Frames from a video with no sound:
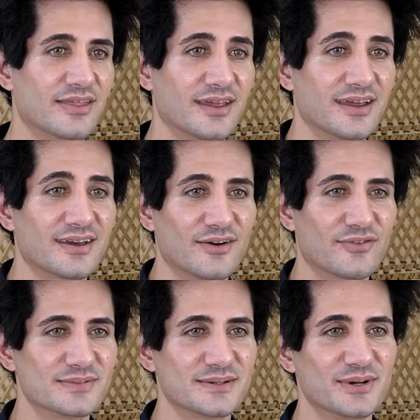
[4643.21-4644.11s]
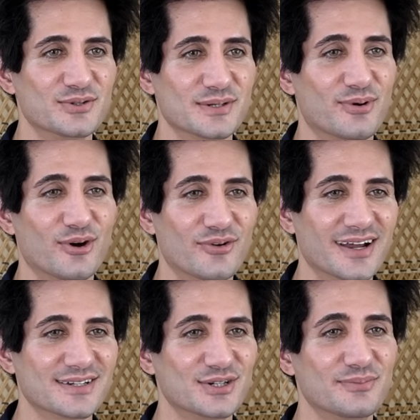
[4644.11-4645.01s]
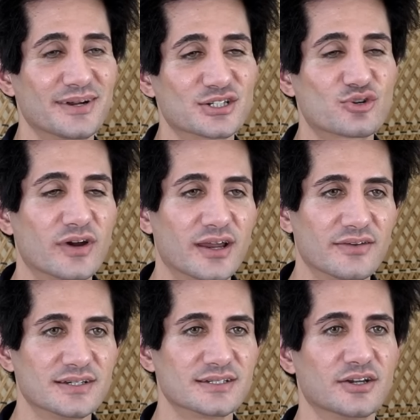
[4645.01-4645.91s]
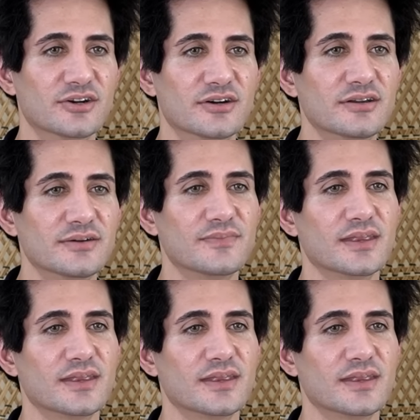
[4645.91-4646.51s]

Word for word: think from somebody who's a pro dancer, but it's creative insecurity.